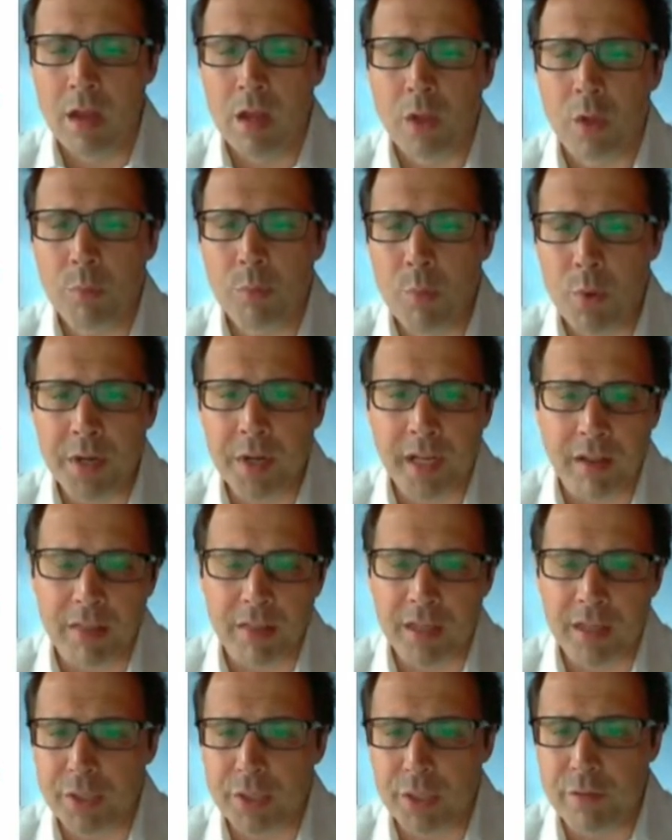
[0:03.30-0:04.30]
Good morning and
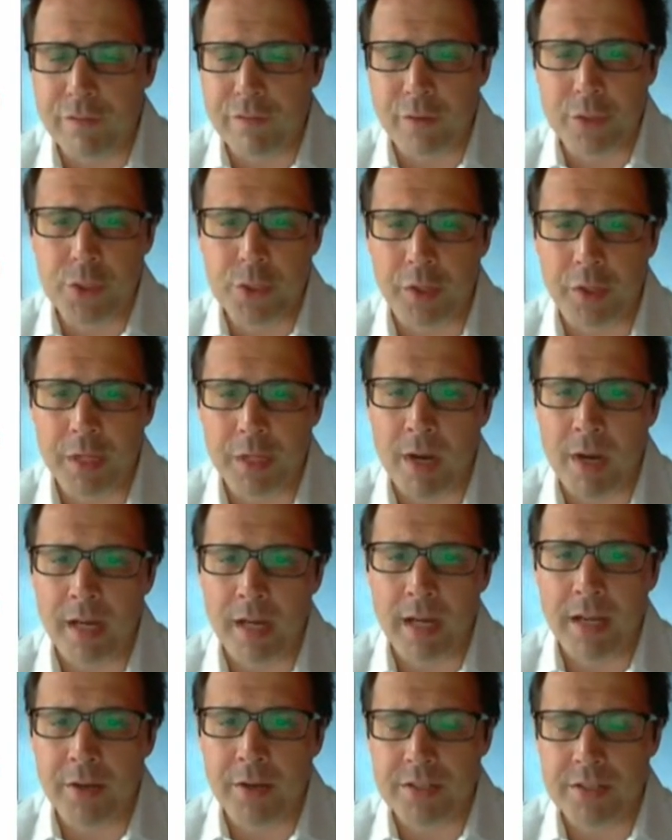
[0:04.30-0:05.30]
thank you for joining my
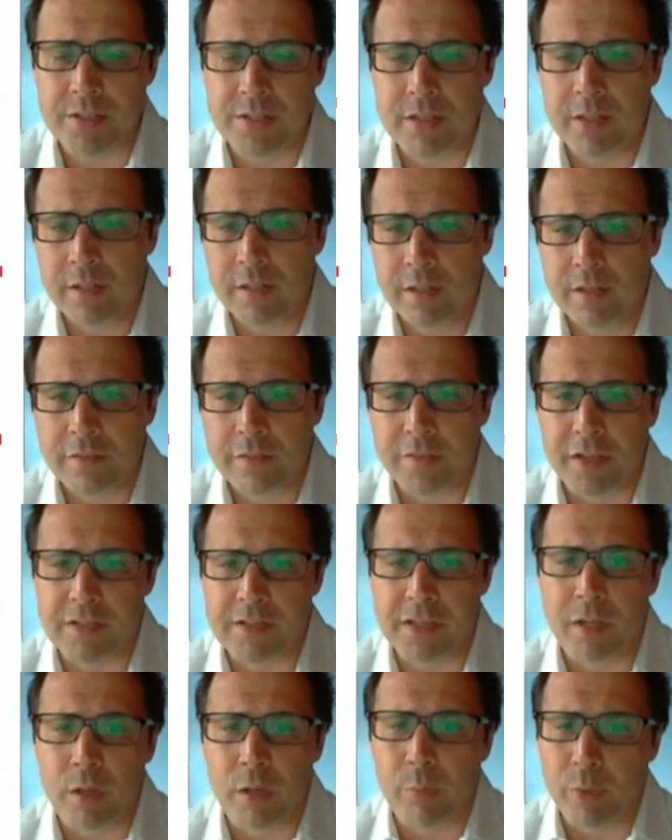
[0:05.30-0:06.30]
latest
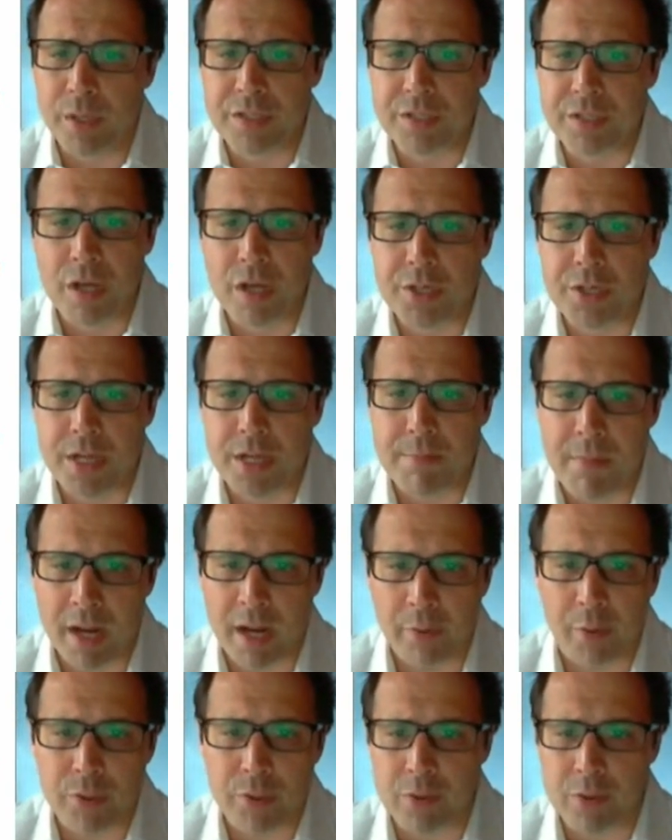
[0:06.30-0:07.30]
fixed income research and
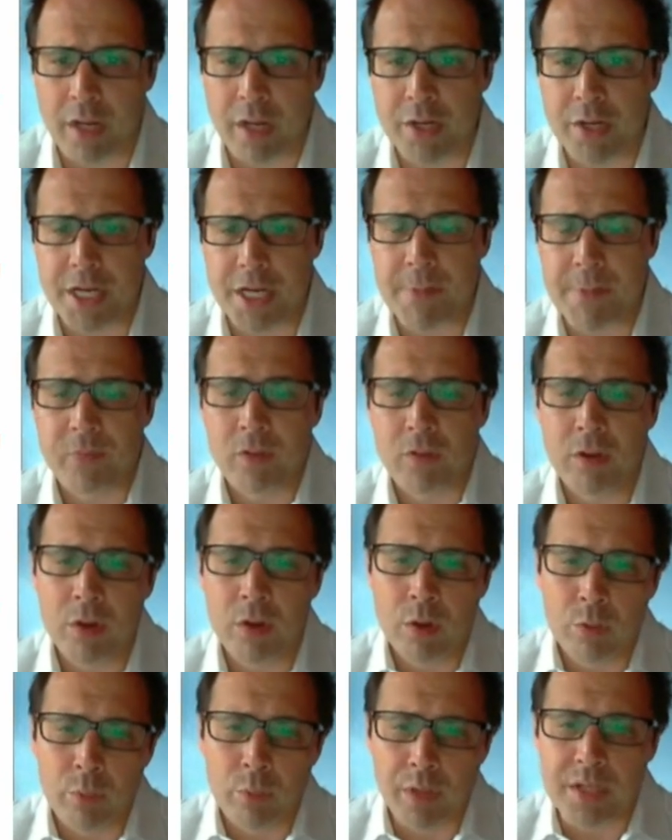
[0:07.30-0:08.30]
macro strategy
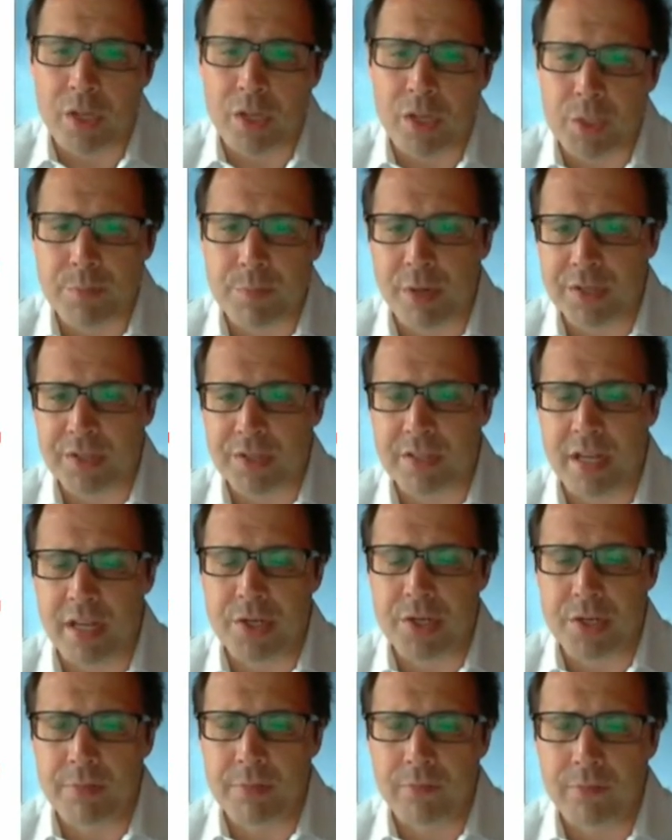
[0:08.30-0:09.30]
research
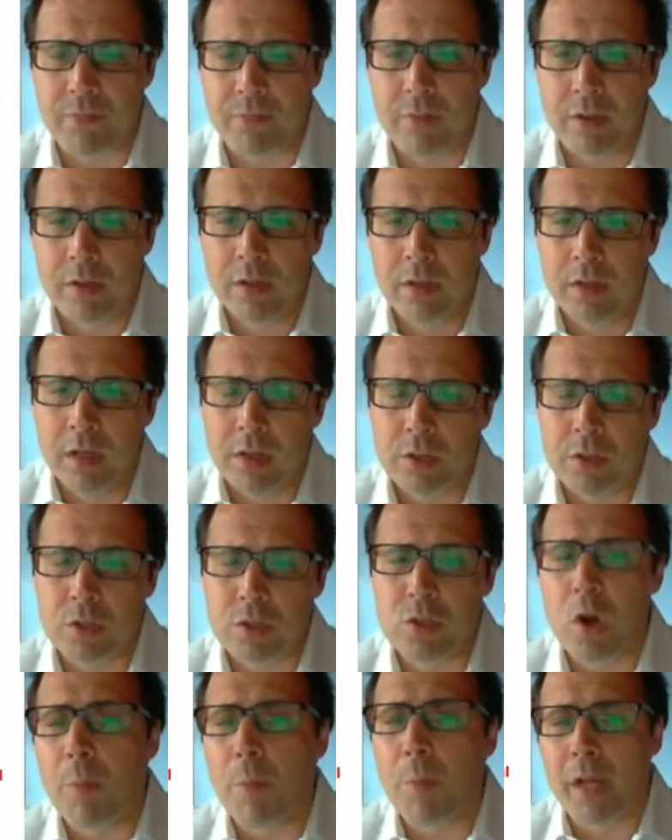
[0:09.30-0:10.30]
presentation. The
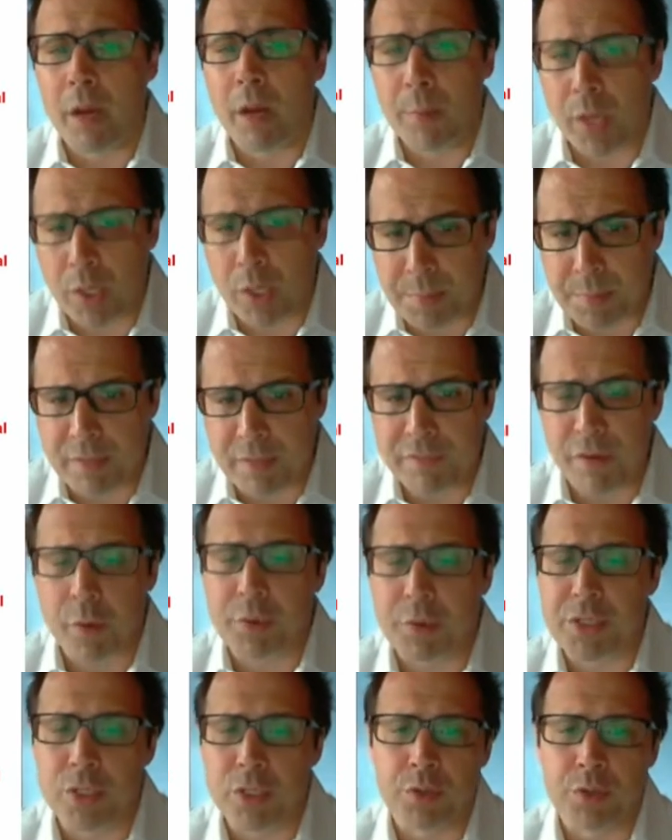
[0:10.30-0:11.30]
topic I'm going to be
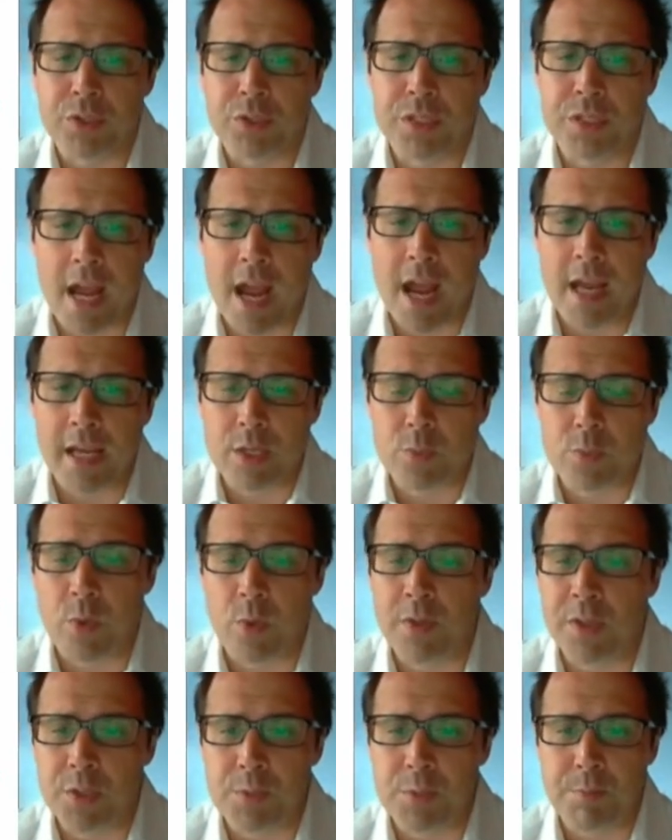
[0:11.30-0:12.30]
focusing on today is
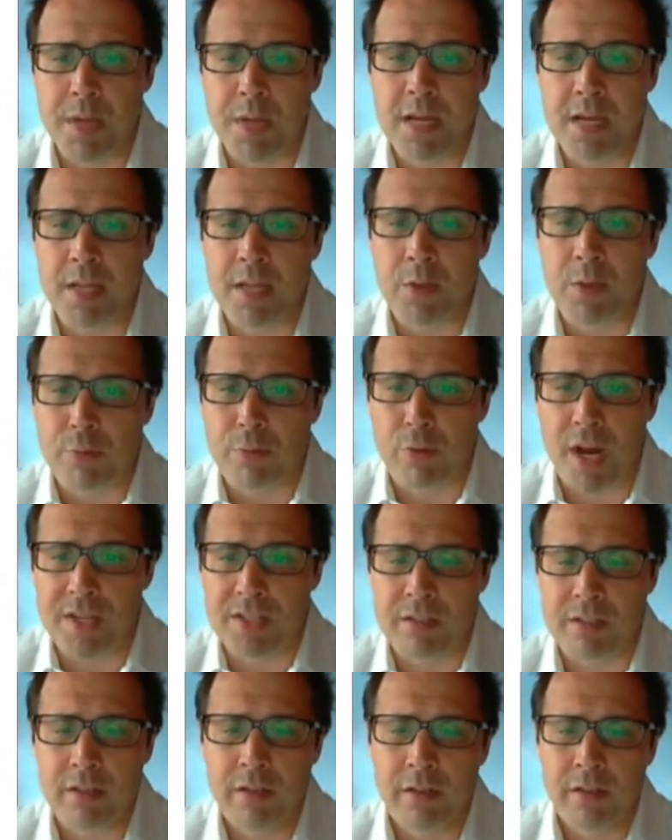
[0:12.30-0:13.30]
one that's been in the
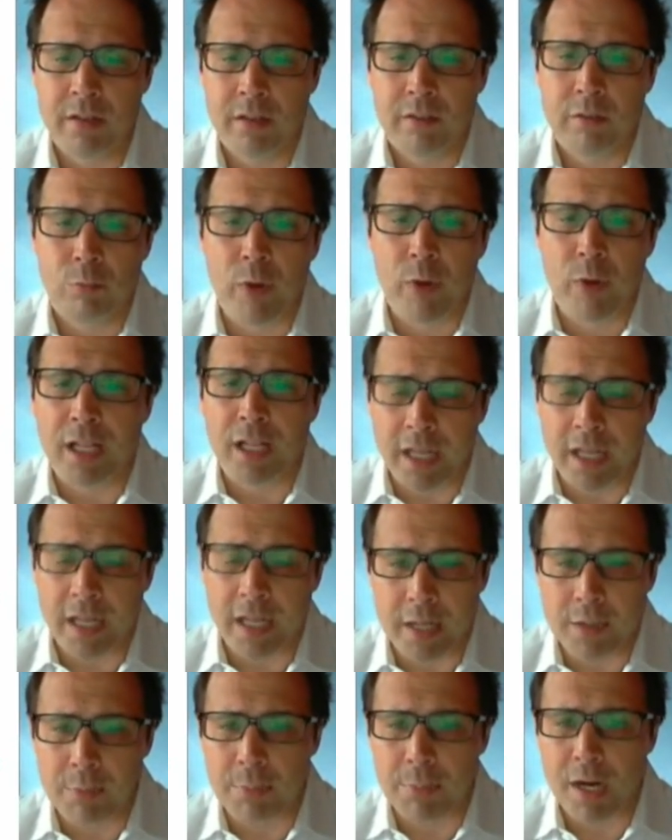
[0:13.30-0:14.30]
press
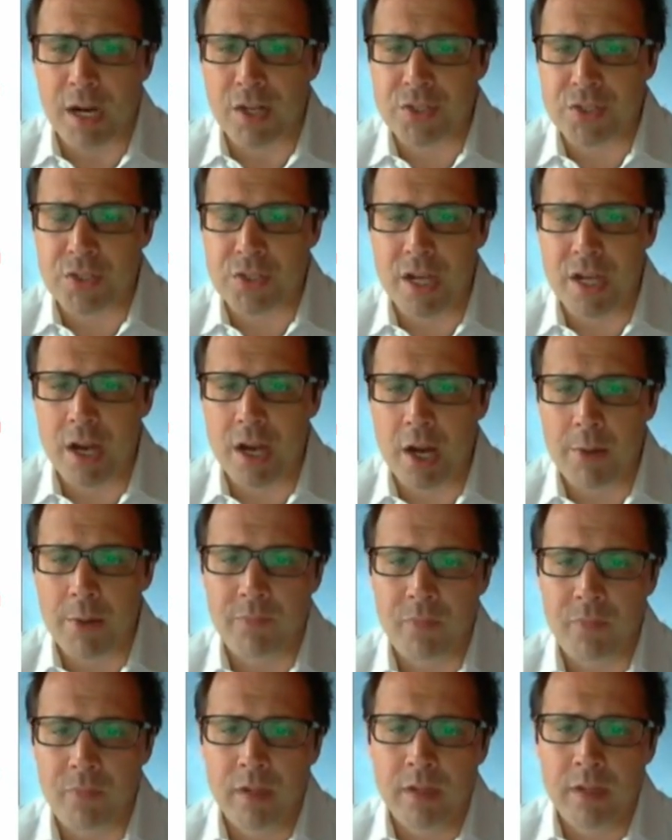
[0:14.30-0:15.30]
regularly in the past year,
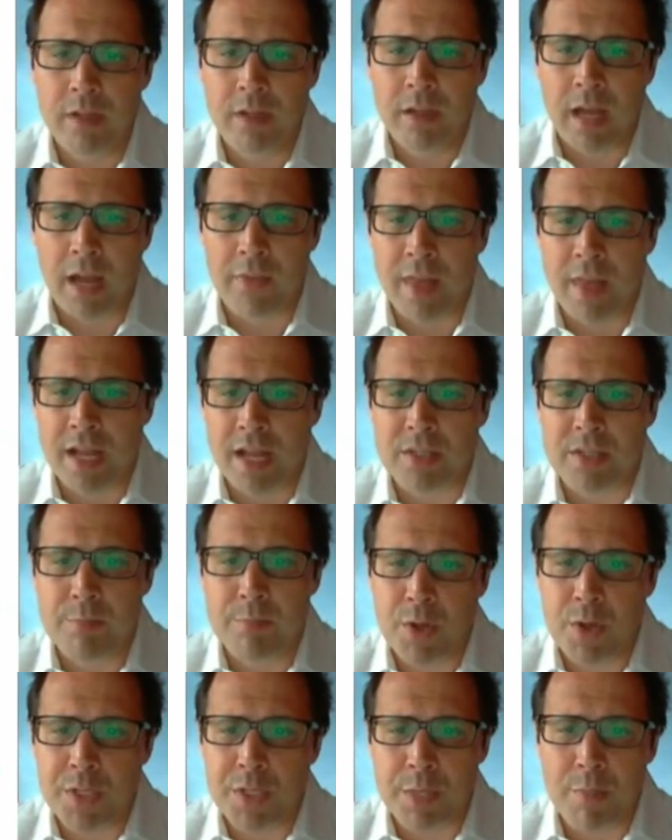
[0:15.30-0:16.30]
and that's
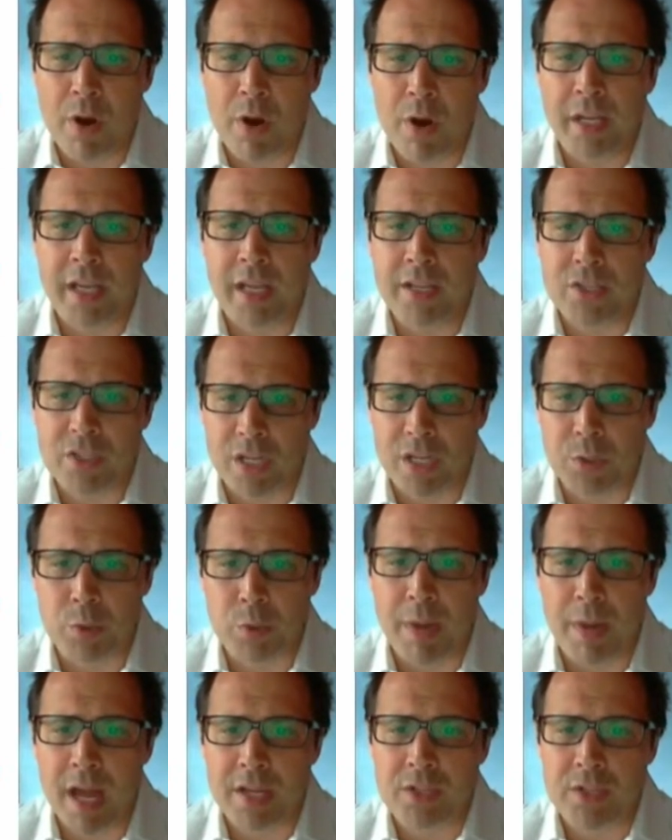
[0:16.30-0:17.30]
emerging market
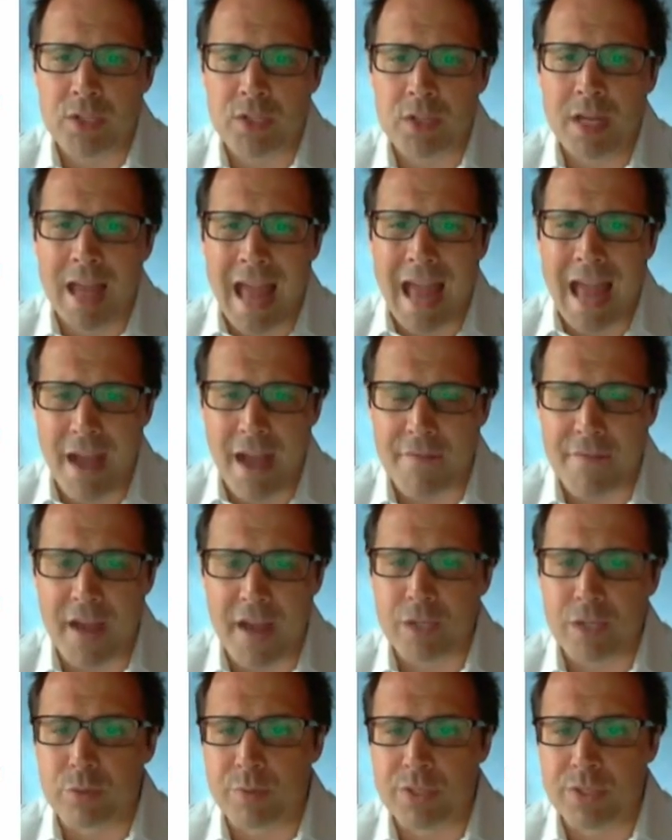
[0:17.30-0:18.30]
central banks'
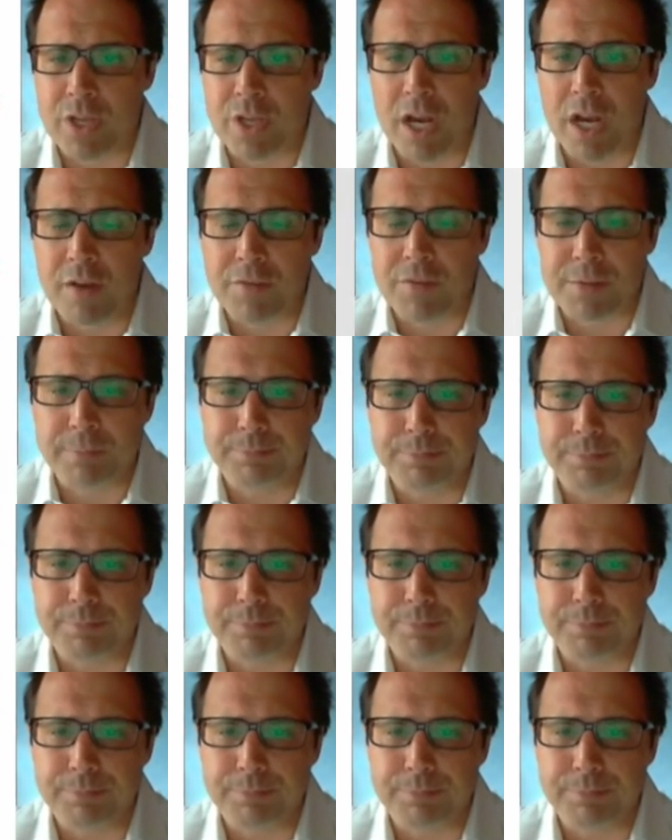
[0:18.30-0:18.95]
FX reserves,